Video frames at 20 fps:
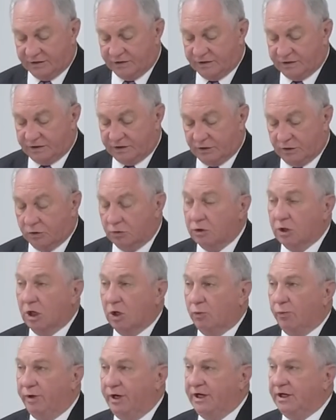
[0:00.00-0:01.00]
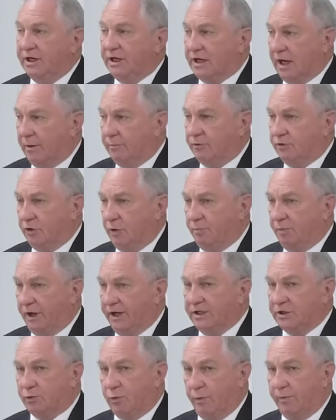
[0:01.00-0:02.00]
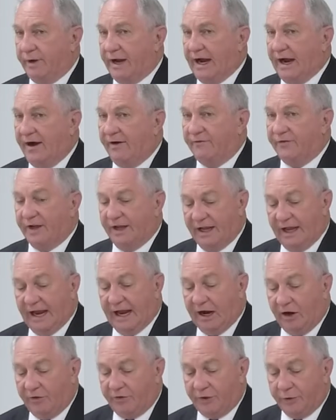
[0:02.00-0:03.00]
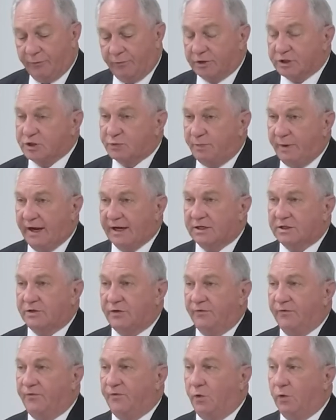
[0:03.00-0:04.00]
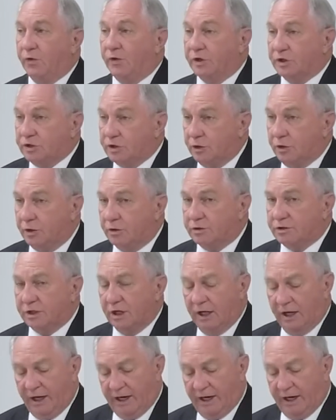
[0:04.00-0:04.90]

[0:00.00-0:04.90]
And so we need to come to a place where we have a healthy respect for the church